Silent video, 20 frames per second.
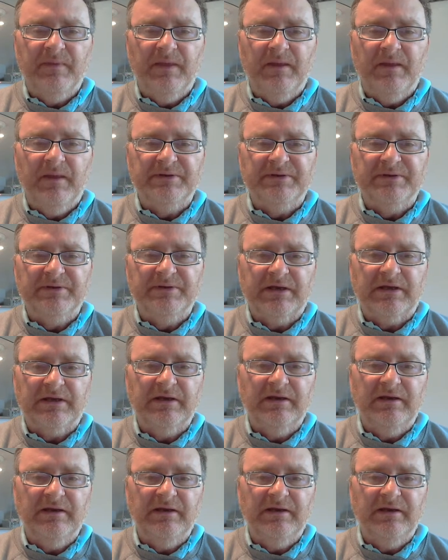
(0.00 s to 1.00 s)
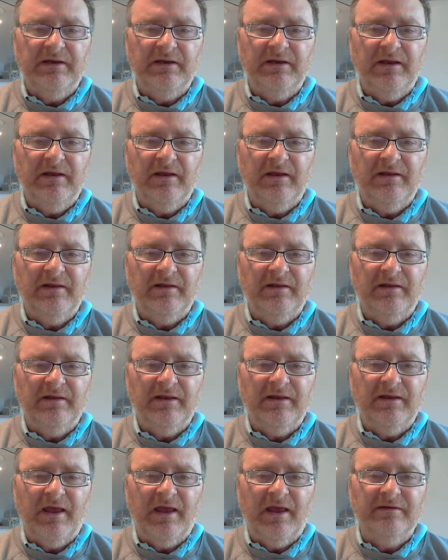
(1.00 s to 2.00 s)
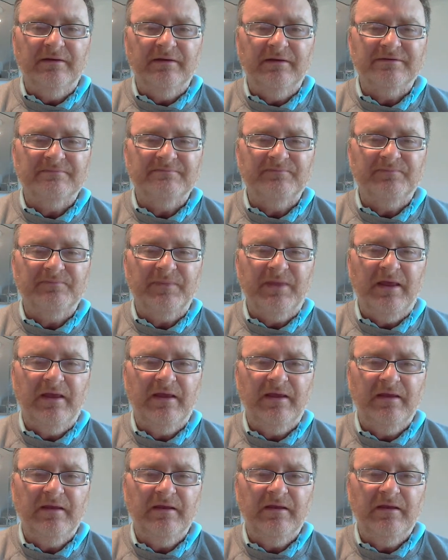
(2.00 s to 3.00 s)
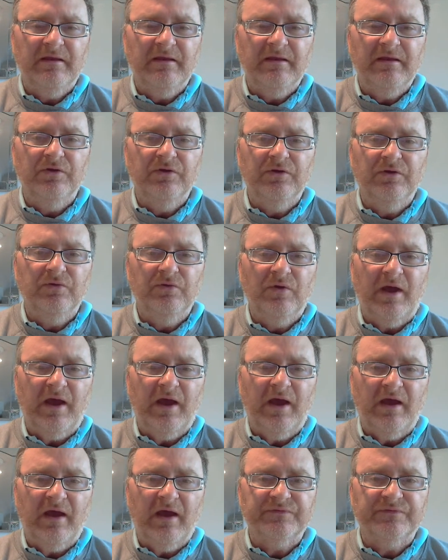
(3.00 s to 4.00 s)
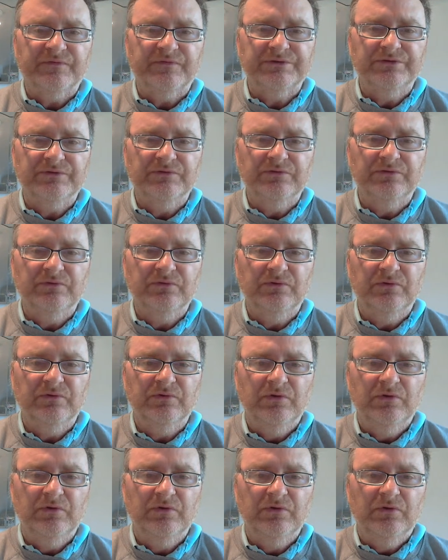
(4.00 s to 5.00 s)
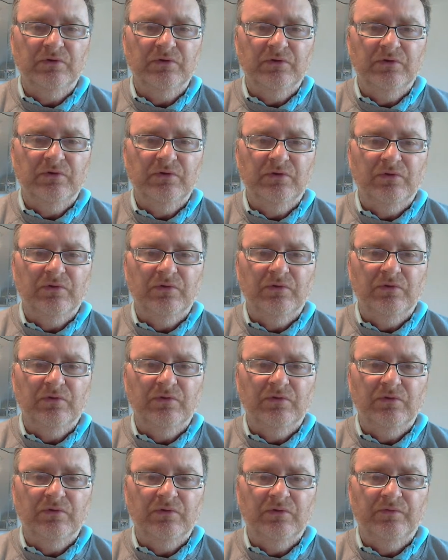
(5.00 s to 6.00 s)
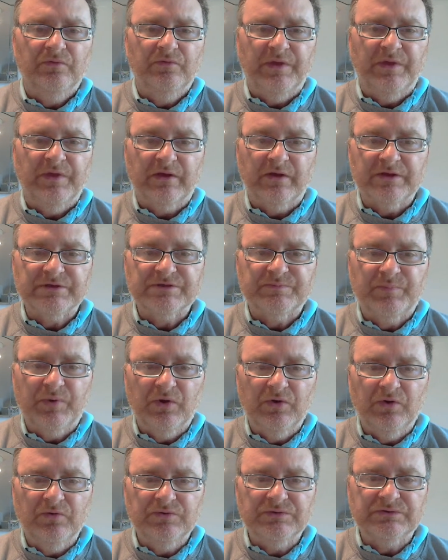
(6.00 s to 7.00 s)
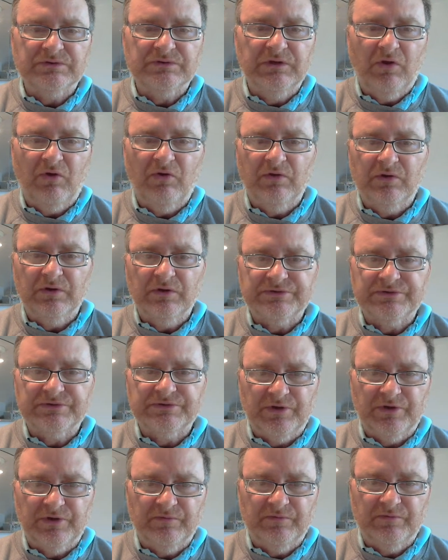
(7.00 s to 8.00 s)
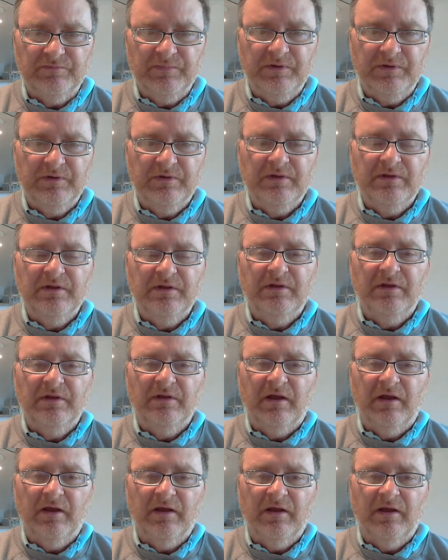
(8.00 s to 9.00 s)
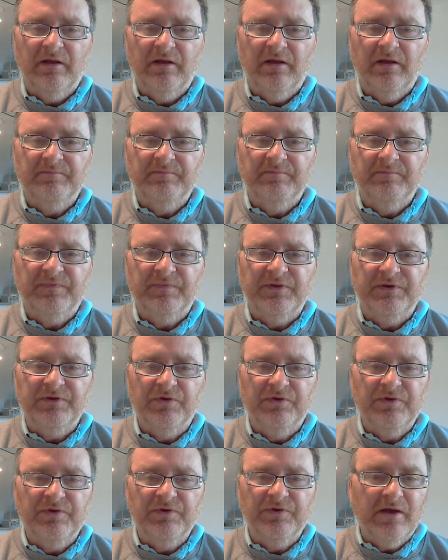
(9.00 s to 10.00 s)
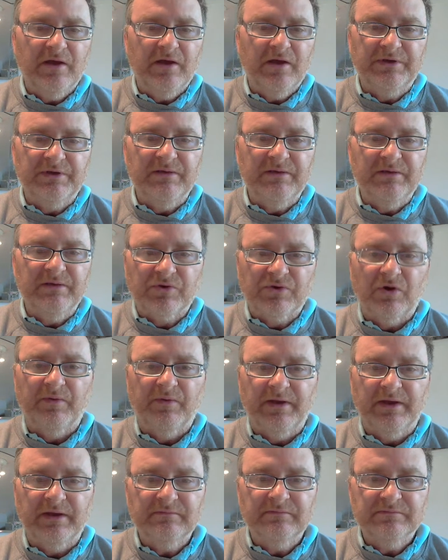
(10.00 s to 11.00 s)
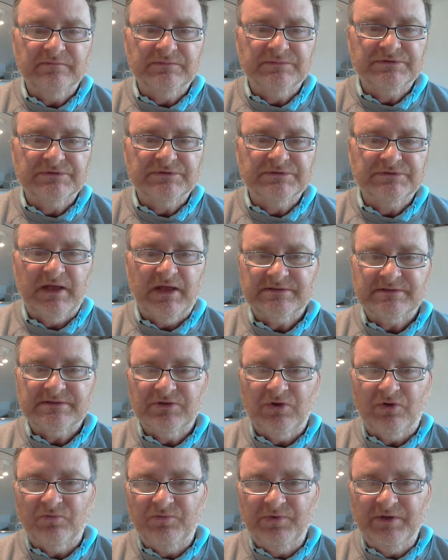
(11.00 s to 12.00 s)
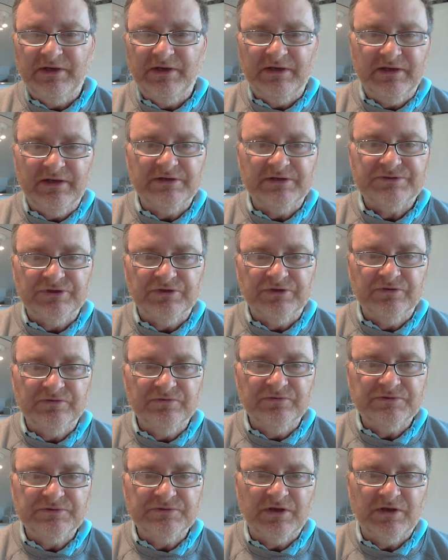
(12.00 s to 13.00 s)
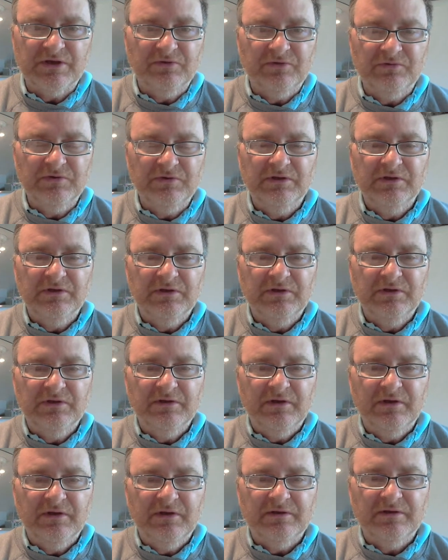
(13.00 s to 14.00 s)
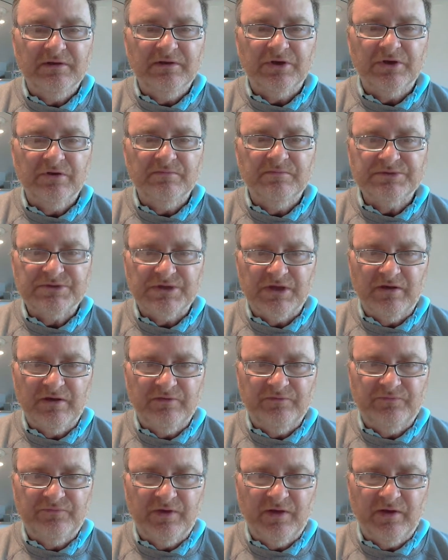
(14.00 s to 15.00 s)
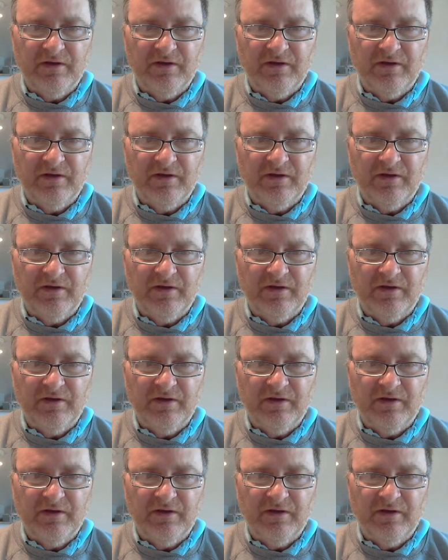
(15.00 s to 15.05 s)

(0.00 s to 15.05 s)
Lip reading: particularly, and you have to think, I suppose, long term. Your nail will keep growing, so that's not really an issue. So in terms of